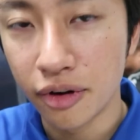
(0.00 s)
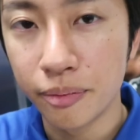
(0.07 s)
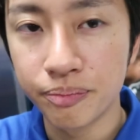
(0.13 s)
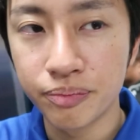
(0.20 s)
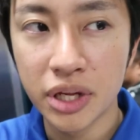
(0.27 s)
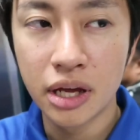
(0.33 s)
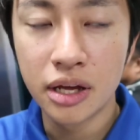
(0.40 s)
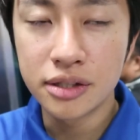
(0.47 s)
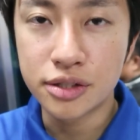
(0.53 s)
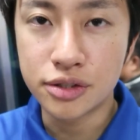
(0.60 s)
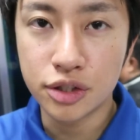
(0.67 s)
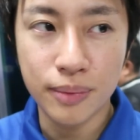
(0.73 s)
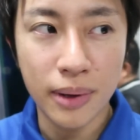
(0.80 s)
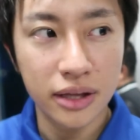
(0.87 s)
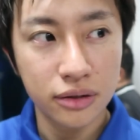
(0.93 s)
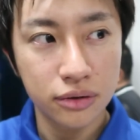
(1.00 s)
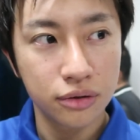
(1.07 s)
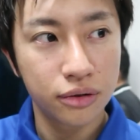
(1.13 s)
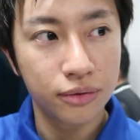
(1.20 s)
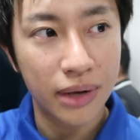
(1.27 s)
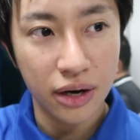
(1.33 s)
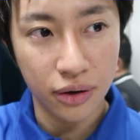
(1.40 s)
from Tutuban
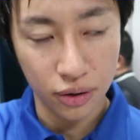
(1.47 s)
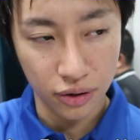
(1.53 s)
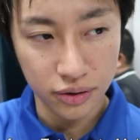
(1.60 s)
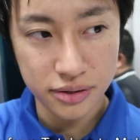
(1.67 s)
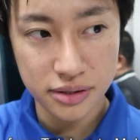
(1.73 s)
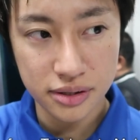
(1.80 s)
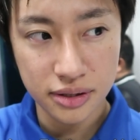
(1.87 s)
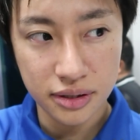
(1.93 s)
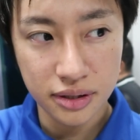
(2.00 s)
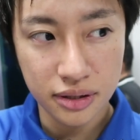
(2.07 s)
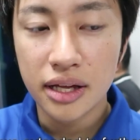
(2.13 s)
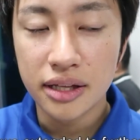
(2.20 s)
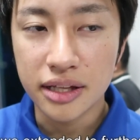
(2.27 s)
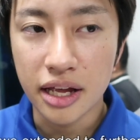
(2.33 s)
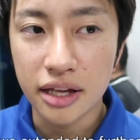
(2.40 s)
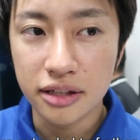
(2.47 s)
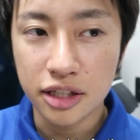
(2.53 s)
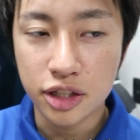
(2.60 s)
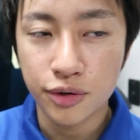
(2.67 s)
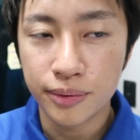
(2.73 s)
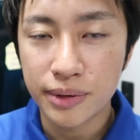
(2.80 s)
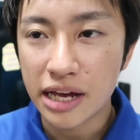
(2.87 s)
to Malolos
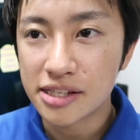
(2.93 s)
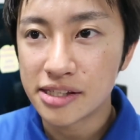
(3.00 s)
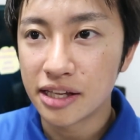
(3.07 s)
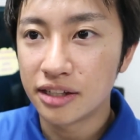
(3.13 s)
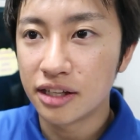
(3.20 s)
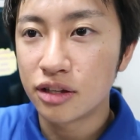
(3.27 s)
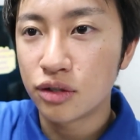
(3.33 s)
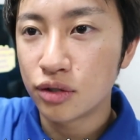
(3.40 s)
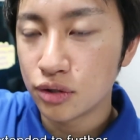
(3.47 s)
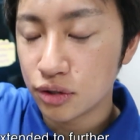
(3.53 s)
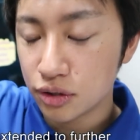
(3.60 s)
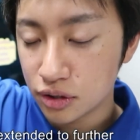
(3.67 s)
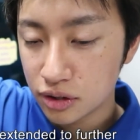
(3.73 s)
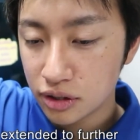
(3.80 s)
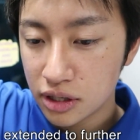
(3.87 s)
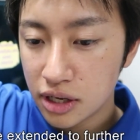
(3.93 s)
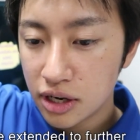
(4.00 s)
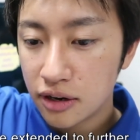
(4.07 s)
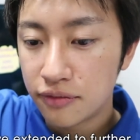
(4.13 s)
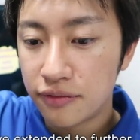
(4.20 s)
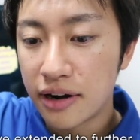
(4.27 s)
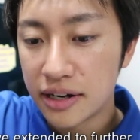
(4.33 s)
then it will be extended to
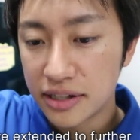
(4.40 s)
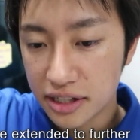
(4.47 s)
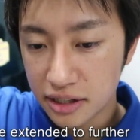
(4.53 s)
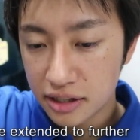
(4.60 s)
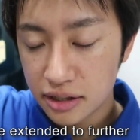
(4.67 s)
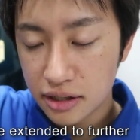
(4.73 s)
further